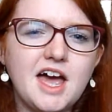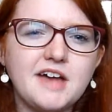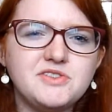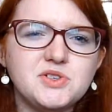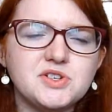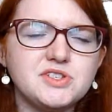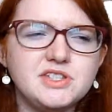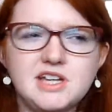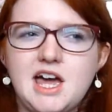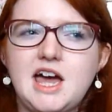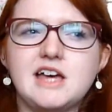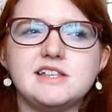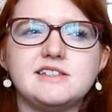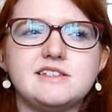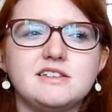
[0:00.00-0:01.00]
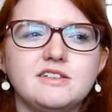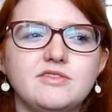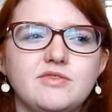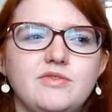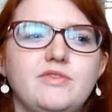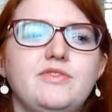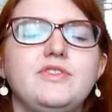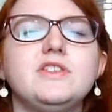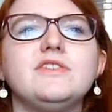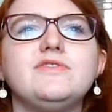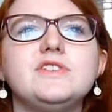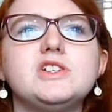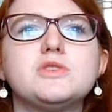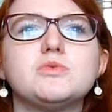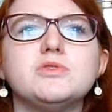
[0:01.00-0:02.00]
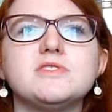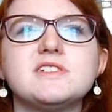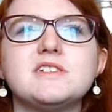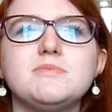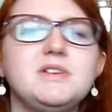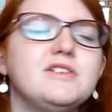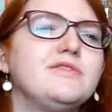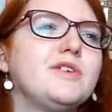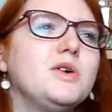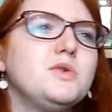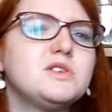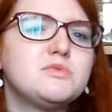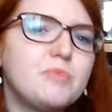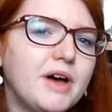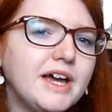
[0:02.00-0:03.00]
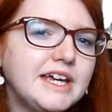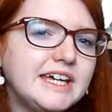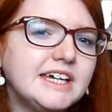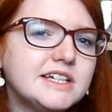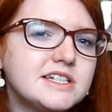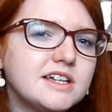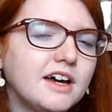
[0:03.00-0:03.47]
just as for the visuals to be evoked by it.